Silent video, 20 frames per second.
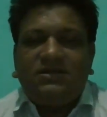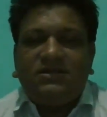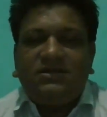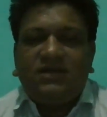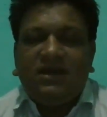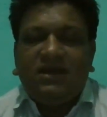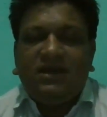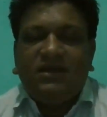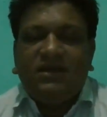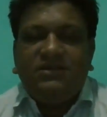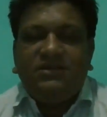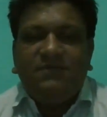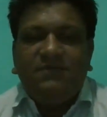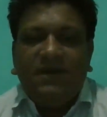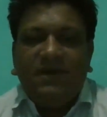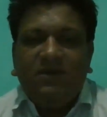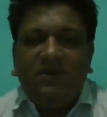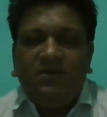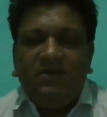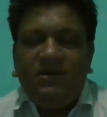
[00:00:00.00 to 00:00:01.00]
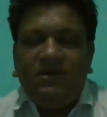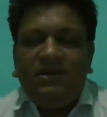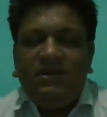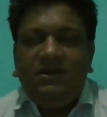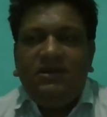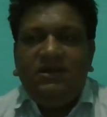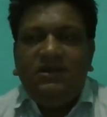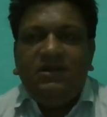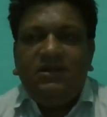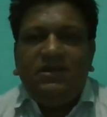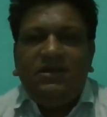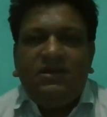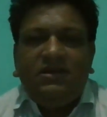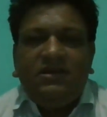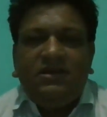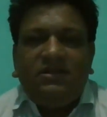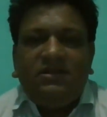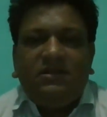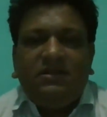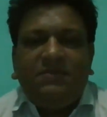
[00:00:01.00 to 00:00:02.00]
tongue is Bengali,
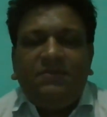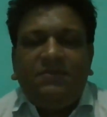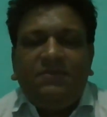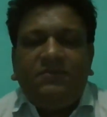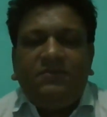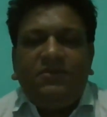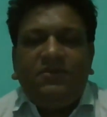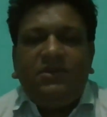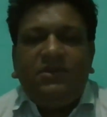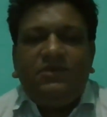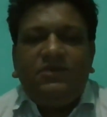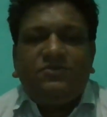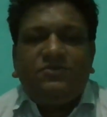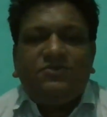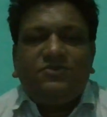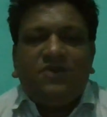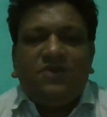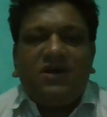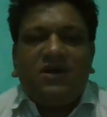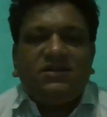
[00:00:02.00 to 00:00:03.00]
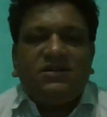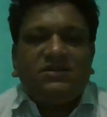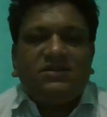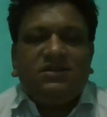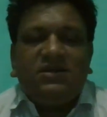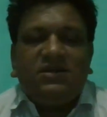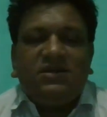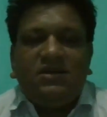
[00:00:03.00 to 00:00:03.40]
the people used to ask,